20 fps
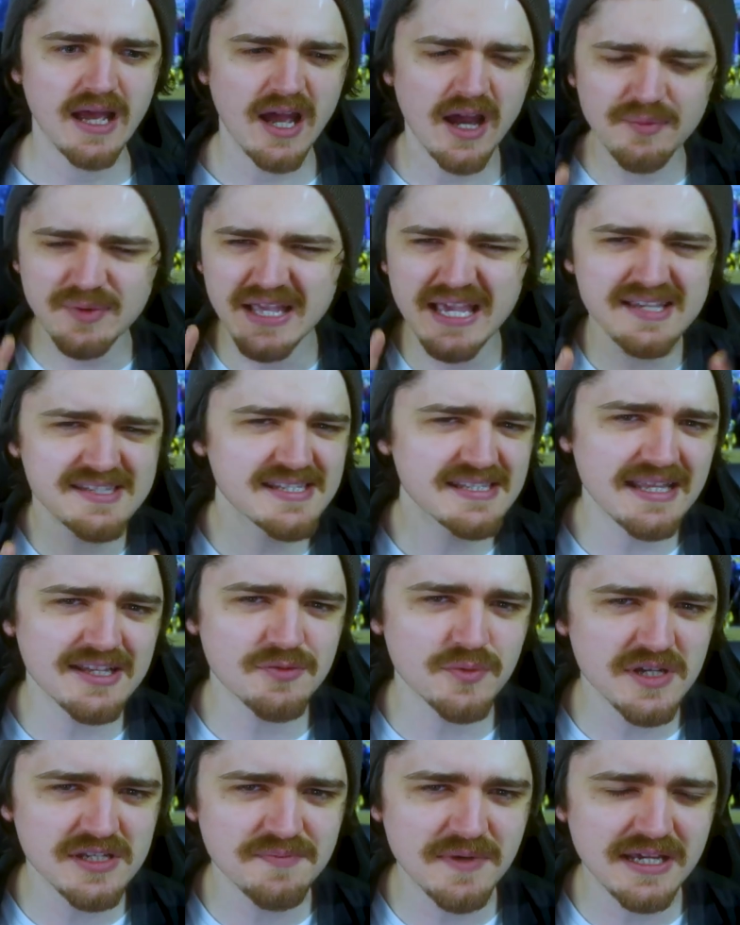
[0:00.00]
I'm guessing
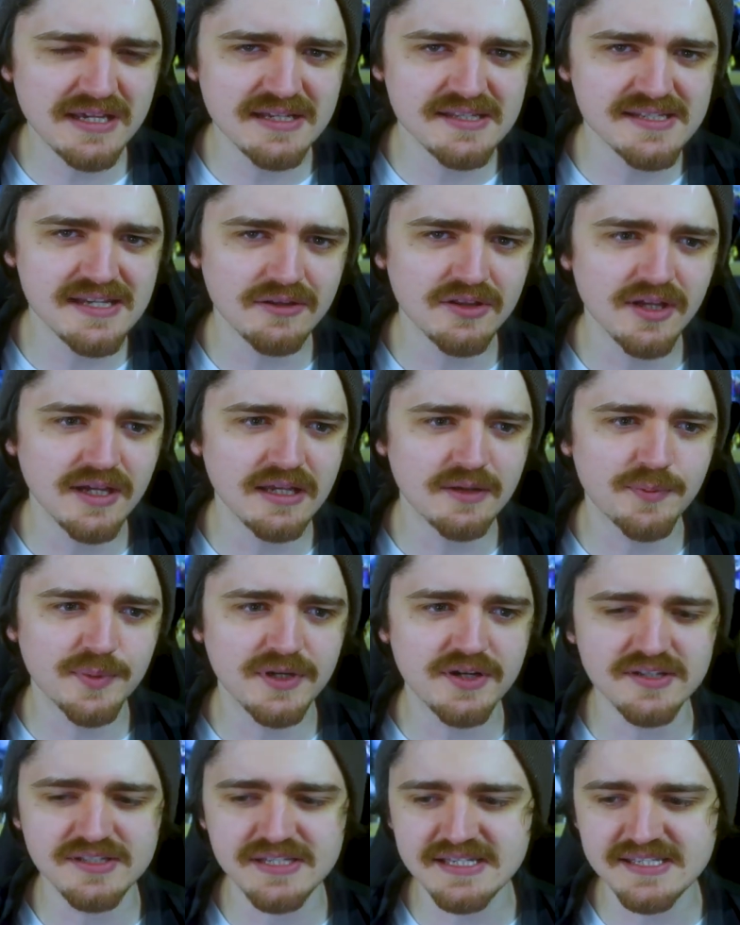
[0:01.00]
that's what he's making it sound like
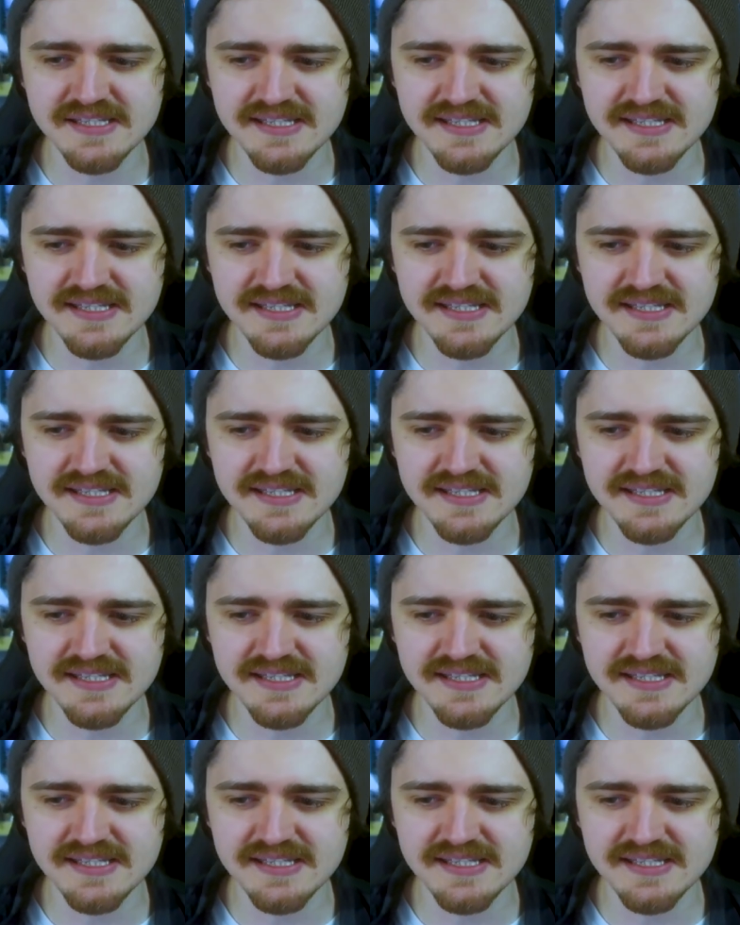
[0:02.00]
because he